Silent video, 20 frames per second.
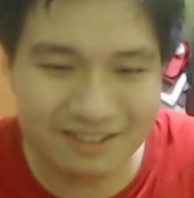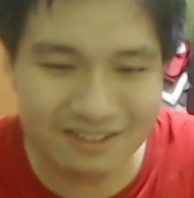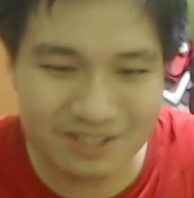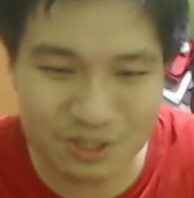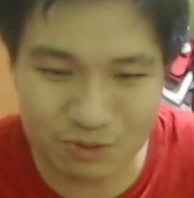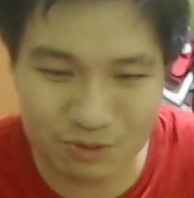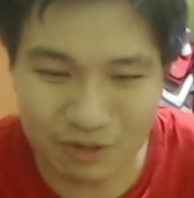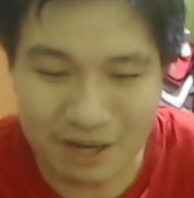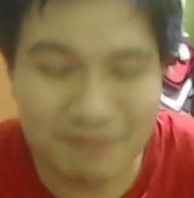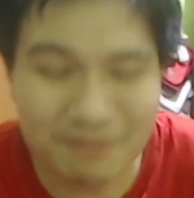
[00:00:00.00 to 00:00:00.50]
It's
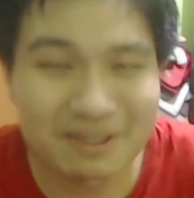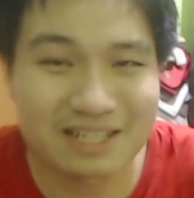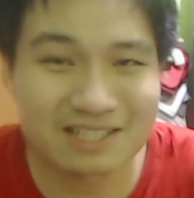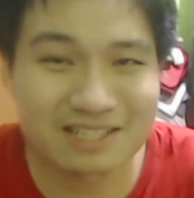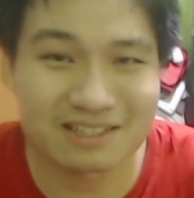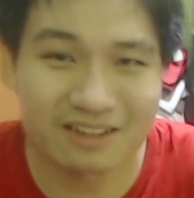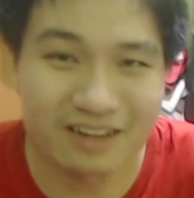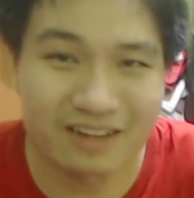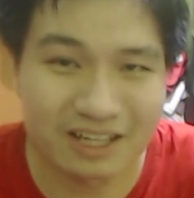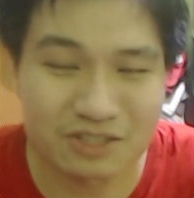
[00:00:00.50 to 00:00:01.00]
12
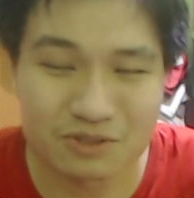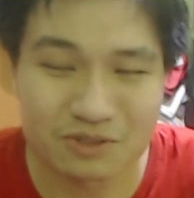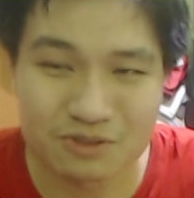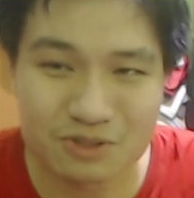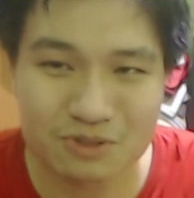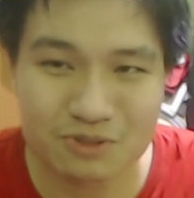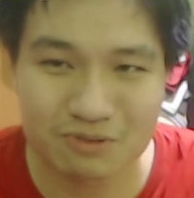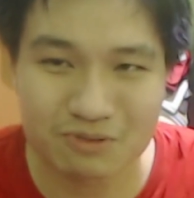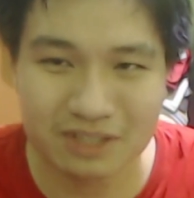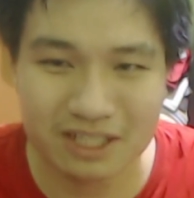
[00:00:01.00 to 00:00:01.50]
minutes long as
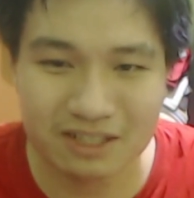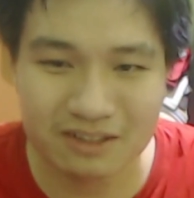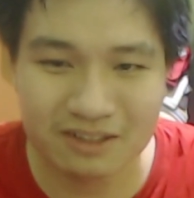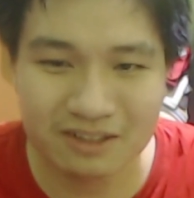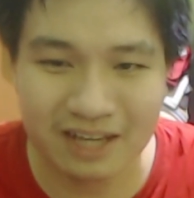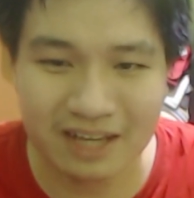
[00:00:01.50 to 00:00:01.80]
usual, you know,